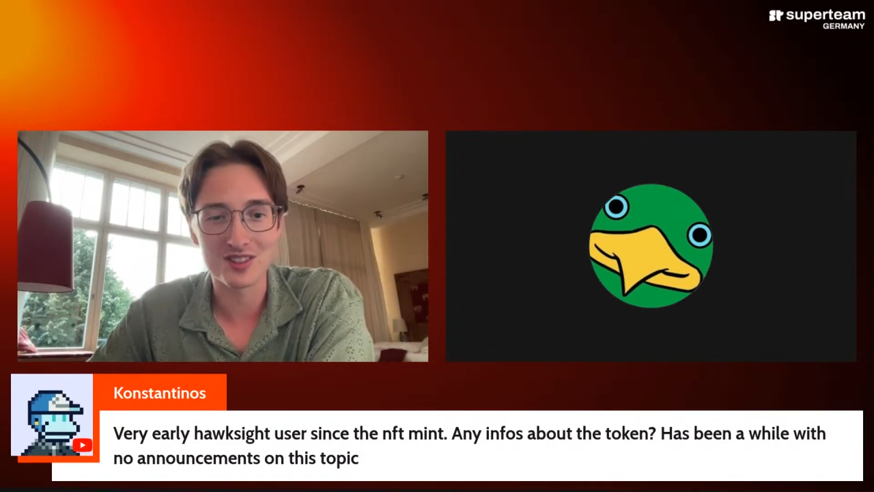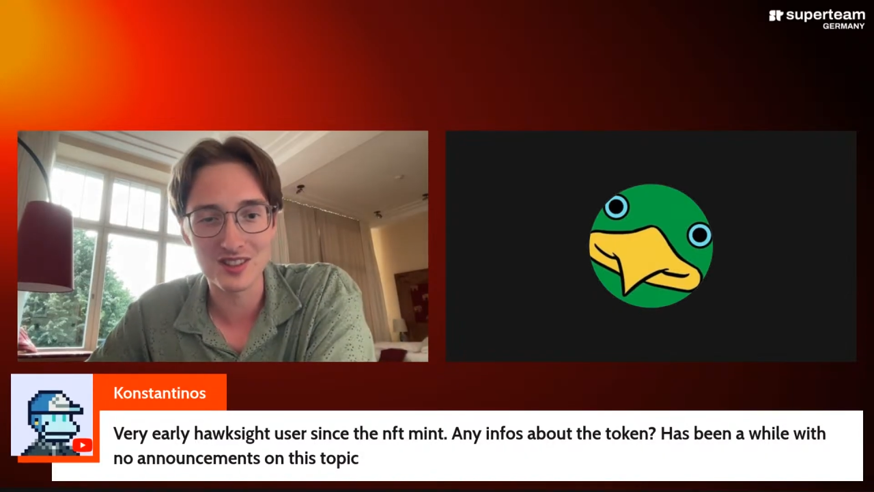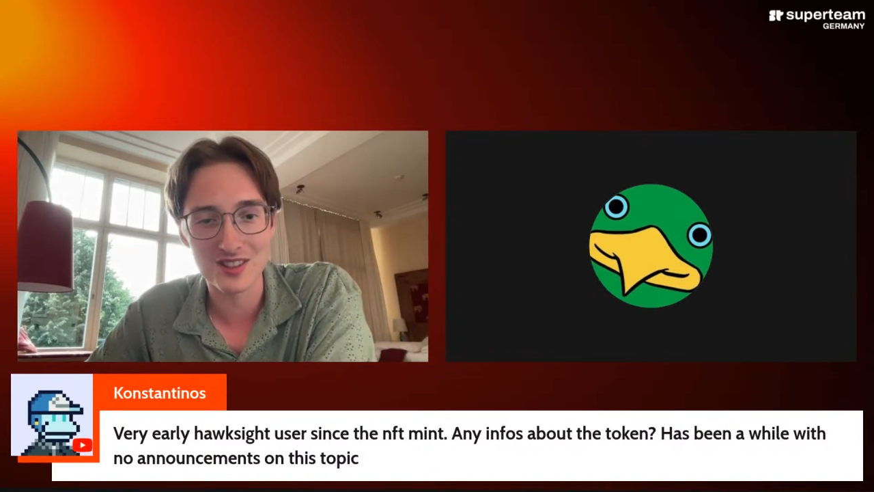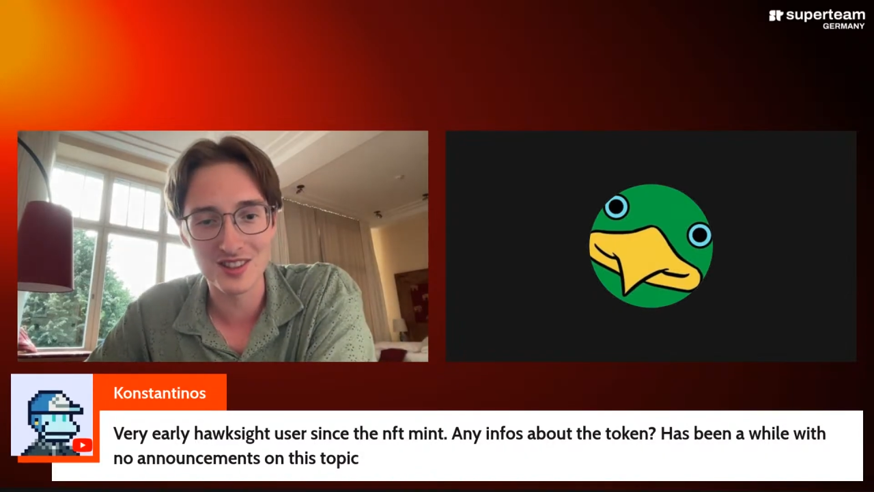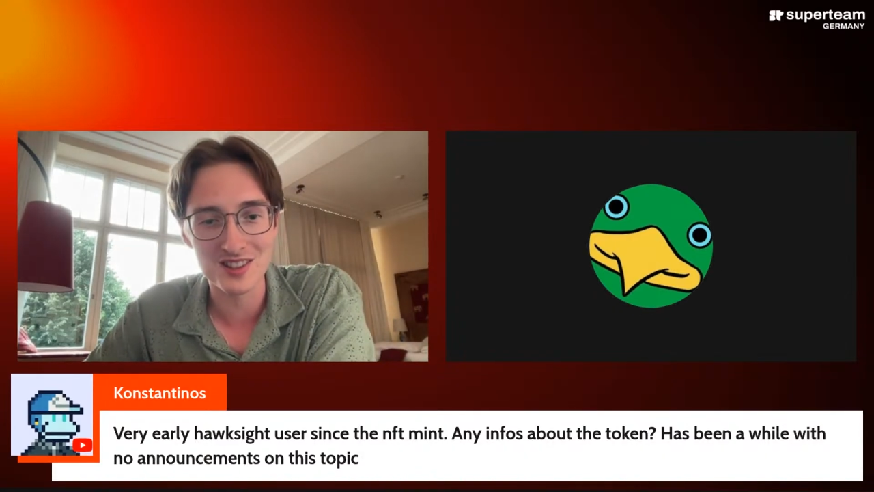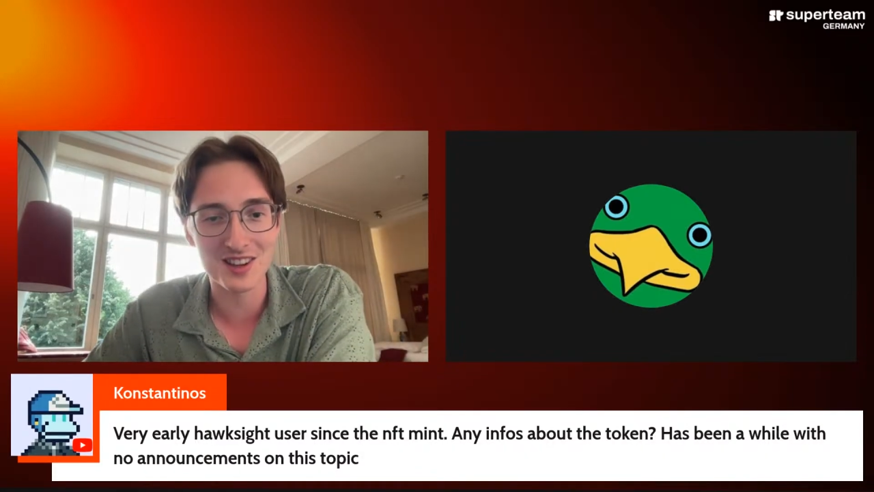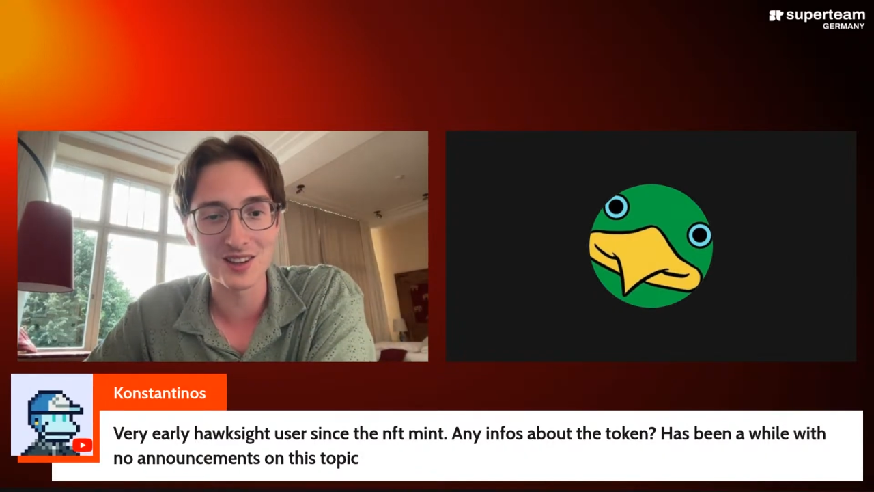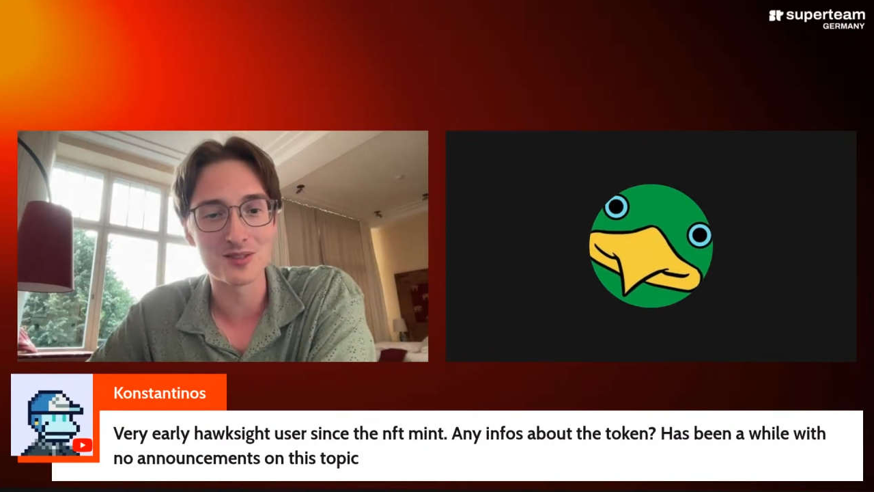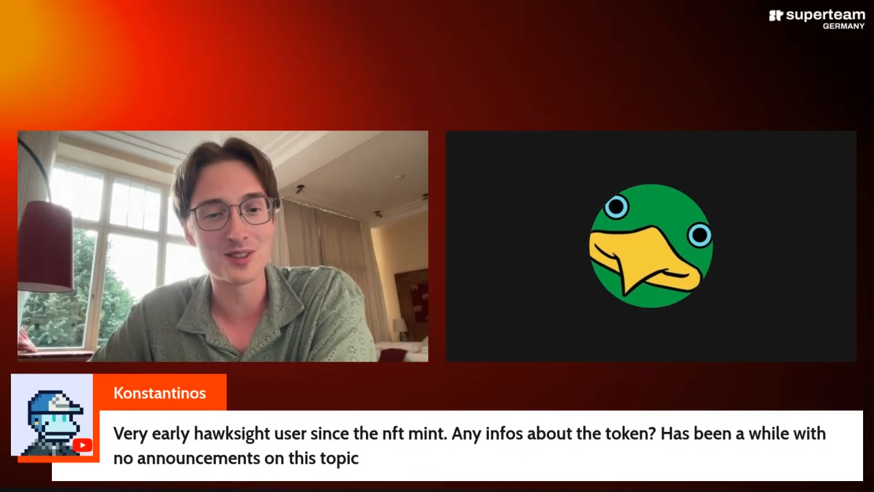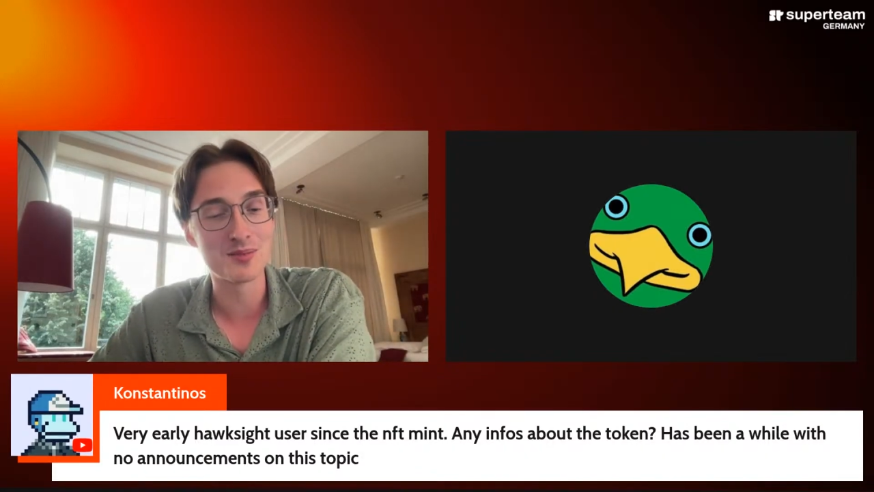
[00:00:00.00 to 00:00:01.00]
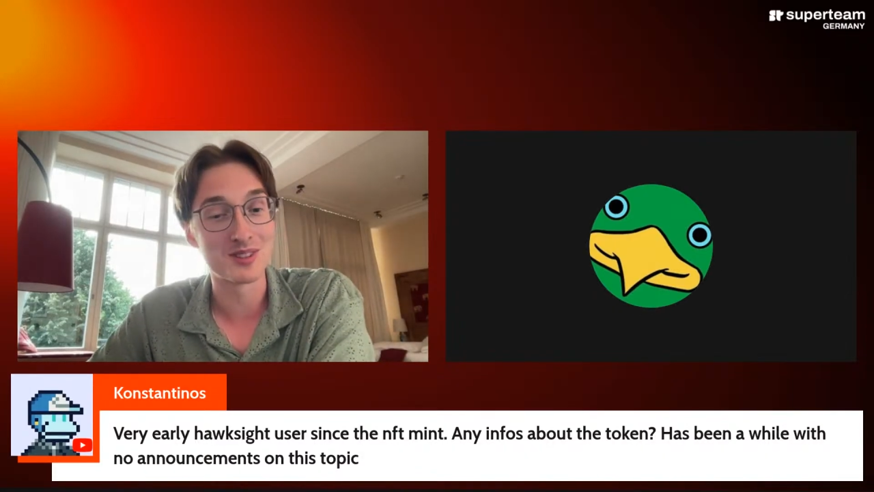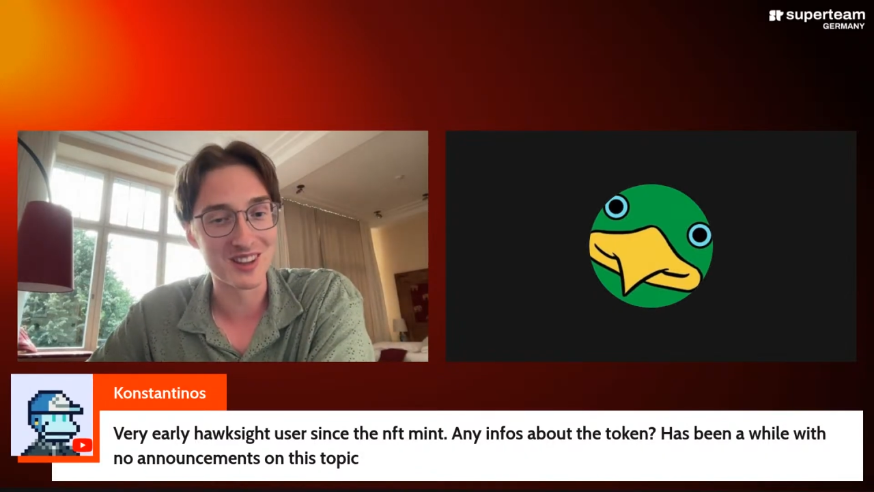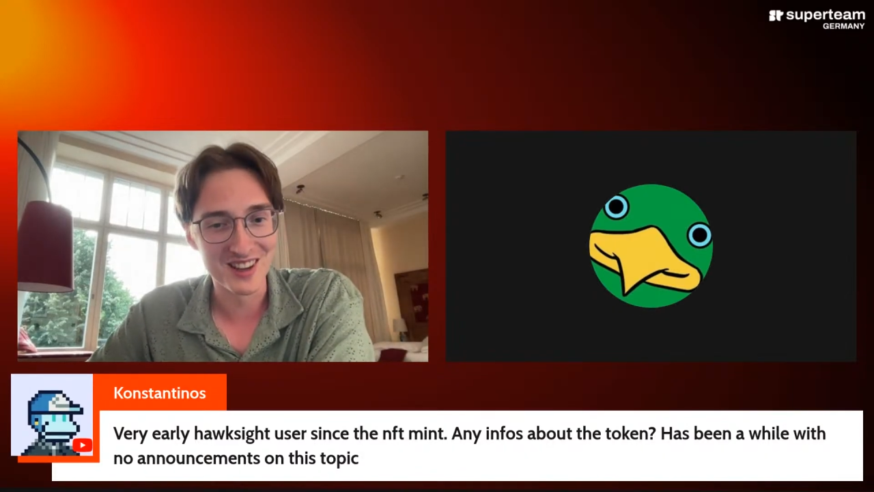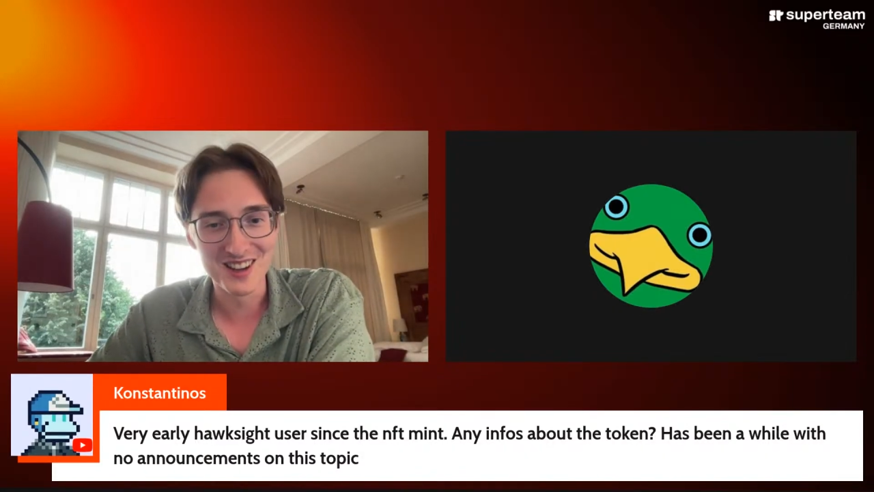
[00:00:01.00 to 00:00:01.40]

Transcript: since the NFT mint.